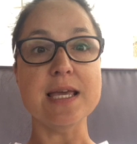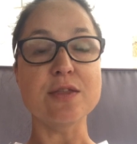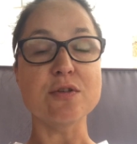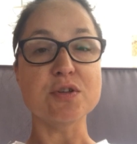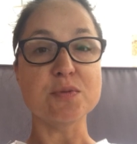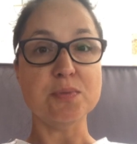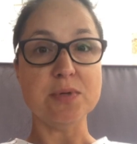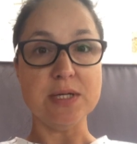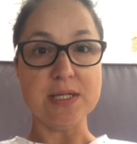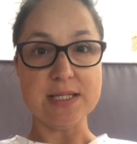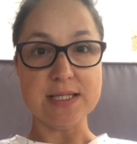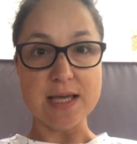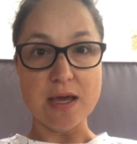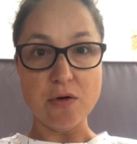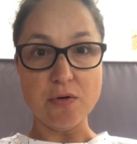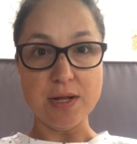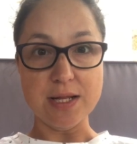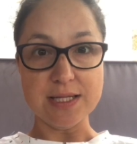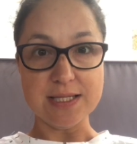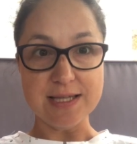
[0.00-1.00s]
those pleats
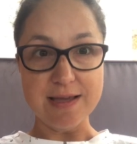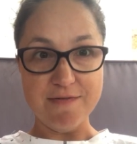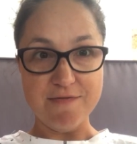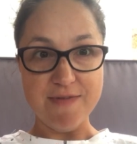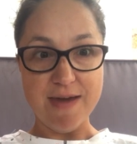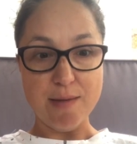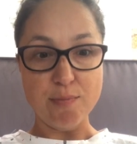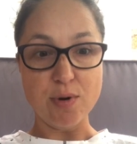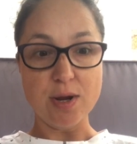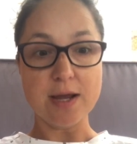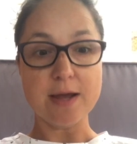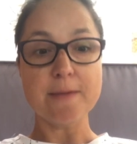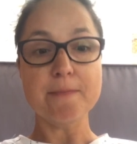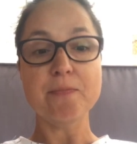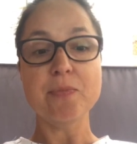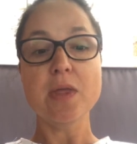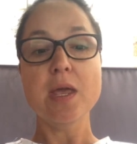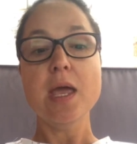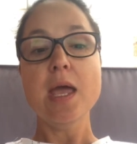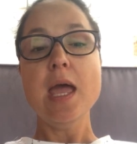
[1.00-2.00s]
out and save fabric.
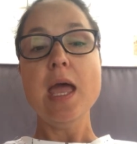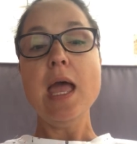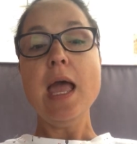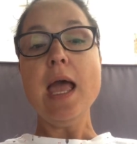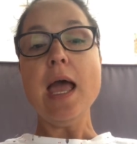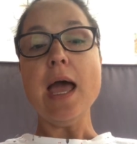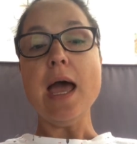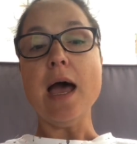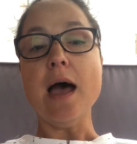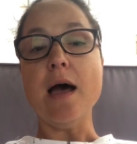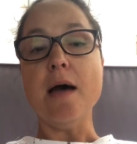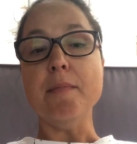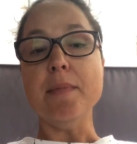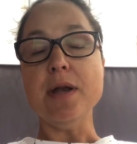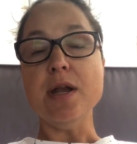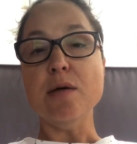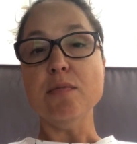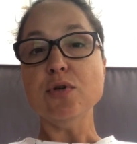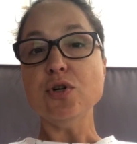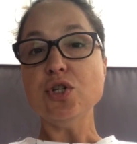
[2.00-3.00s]

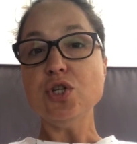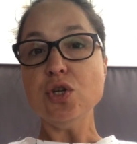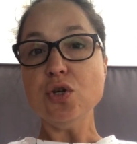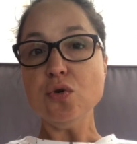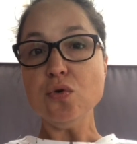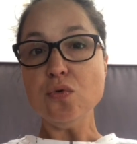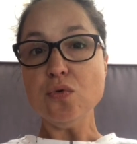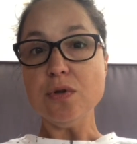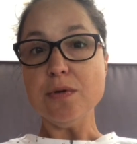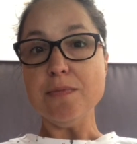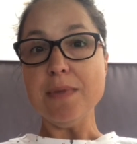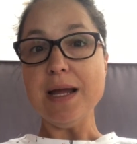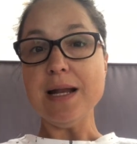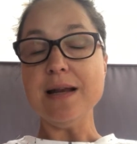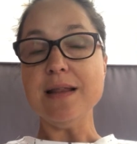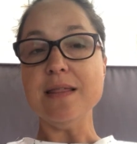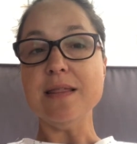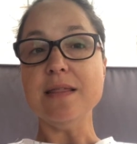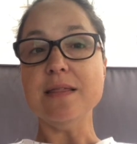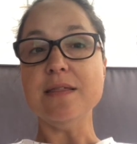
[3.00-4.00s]
Number two,
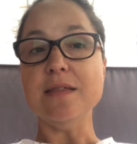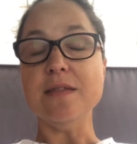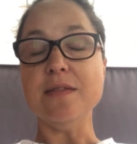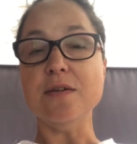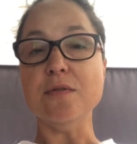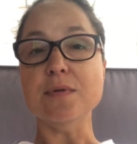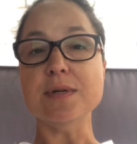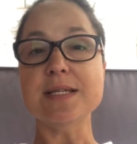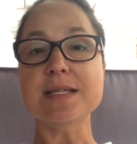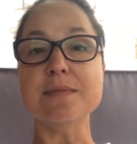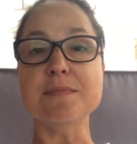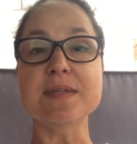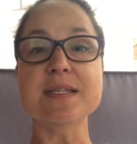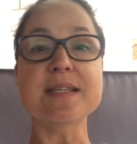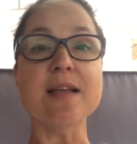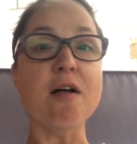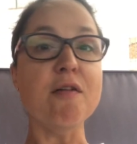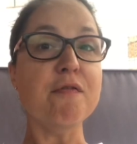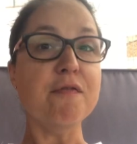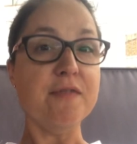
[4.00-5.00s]
there was some
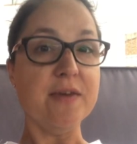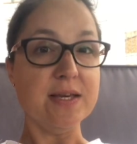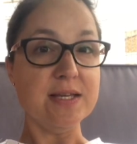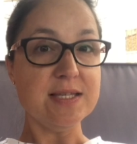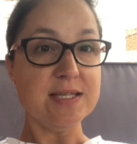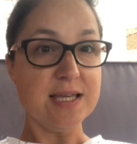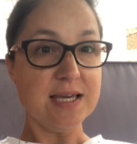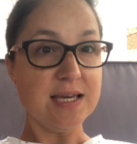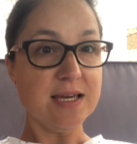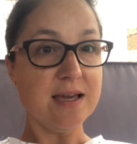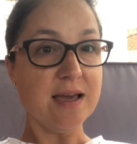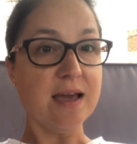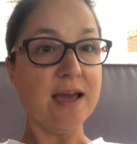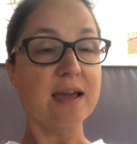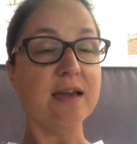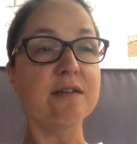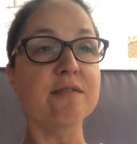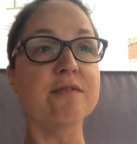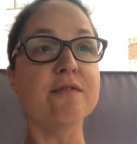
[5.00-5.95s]
self-facing. I can